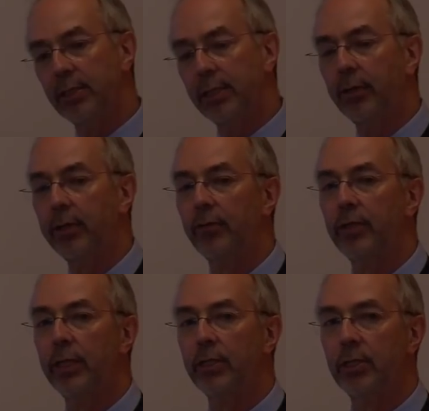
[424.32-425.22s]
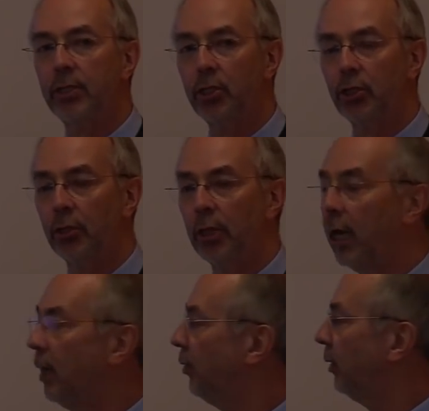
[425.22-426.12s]
the Secretary of State's decision,
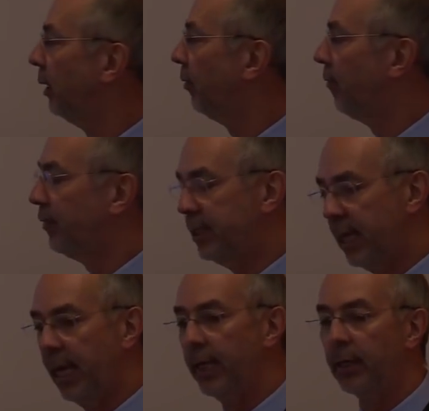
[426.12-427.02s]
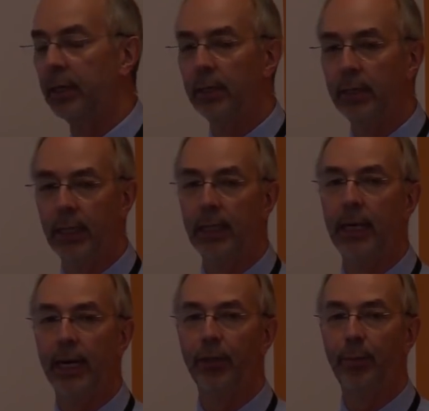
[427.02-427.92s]
I think there are 10
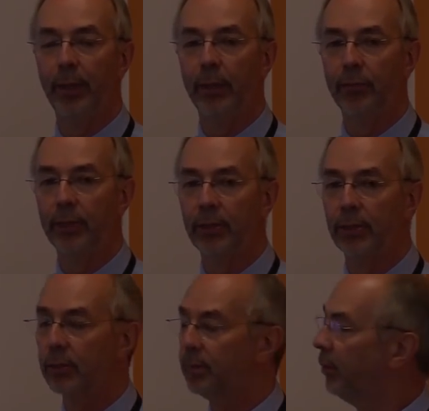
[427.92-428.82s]
key underpinning reasons.